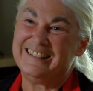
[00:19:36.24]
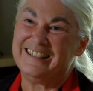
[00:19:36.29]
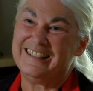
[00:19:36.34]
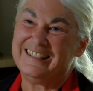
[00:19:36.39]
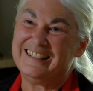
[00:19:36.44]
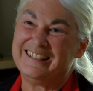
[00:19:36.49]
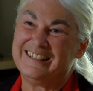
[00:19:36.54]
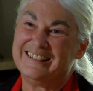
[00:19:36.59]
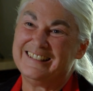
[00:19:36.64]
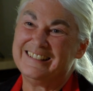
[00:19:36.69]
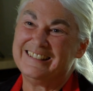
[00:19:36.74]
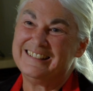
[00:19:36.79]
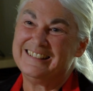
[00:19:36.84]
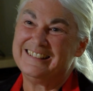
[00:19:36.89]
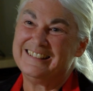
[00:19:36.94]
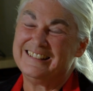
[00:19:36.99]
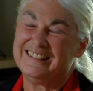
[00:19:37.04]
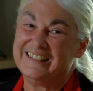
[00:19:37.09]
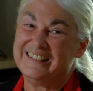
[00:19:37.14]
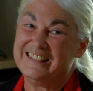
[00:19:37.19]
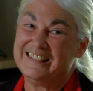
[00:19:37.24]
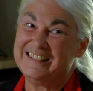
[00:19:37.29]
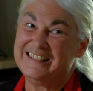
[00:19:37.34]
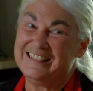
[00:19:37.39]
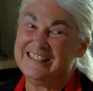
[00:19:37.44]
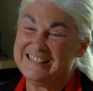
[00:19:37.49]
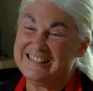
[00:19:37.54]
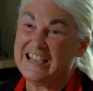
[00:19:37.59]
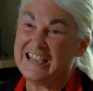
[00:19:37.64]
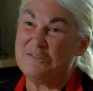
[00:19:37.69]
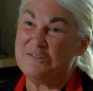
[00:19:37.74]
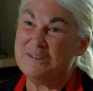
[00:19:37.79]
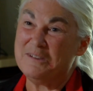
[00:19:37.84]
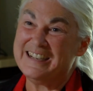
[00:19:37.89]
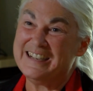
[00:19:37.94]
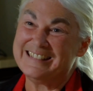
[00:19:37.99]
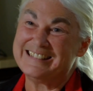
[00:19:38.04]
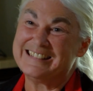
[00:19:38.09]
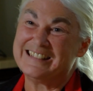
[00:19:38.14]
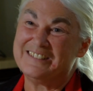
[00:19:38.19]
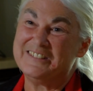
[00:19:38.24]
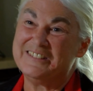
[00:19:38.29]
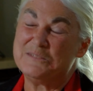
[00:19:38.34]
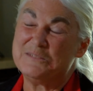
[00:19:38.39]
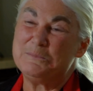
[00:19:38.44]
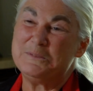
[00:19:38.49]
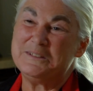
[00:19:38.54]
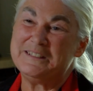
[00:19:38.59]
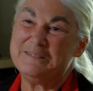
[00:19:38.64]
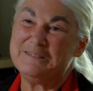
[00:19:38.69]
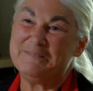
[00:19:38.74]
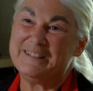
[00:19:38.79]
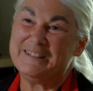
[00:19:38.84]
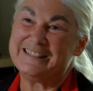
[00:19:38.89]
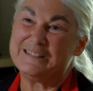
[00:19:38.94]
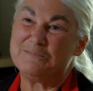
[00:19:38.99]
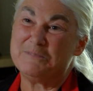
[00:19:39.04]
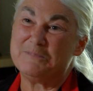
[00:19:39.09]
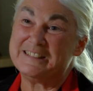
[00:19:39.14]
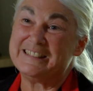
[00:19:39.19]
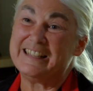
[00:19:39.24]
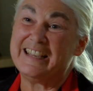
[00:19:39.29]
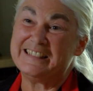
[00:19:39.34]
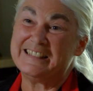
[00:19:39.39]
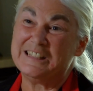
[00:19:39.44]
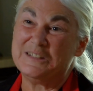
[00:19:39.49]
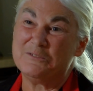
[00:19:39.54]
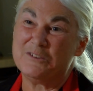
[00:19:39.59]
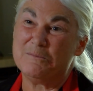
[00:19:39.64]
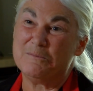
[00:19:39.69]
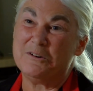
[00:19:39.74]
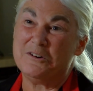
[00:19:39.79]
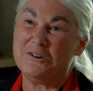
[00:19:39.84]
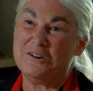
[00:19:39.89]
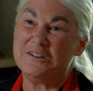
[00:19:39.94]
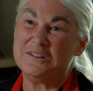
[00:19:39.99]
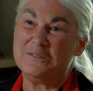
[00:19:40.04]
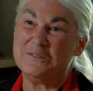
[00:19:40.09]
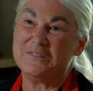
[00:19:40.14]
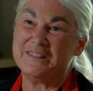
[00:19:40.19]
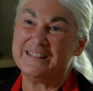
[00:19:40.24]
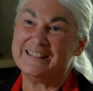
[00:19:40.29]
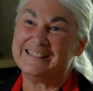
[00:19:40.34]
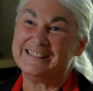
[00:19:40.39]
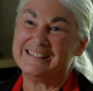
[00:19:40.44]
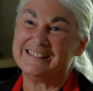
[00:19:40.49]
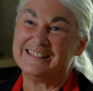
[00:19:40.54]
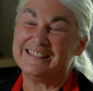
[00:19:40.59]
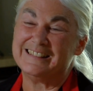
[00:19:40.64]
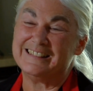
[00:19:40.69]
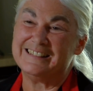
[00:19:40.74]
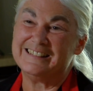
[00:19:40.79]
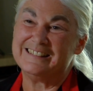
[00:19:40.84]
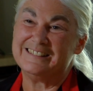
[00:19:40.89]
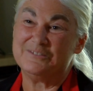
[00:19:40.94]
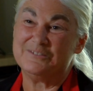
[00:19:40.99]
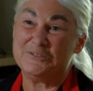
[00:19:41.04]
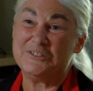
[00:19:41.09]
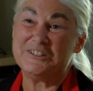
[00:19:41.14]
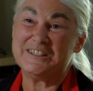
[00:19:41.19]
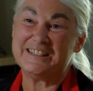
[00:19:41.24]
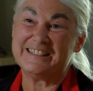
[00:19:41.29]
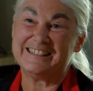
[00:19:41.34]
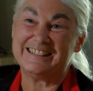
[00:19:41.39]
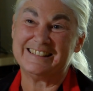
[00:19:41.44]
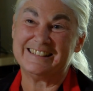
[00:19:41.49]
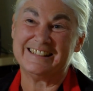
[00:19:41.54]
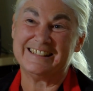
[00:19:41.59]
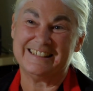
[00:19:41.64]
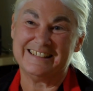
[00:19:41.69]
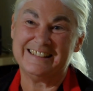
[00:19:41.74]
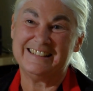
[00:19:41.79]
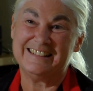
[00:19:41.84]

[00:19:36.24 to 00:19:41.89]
Yeah, in Taiwan. So it's pretty much protected from all of this, fortunately.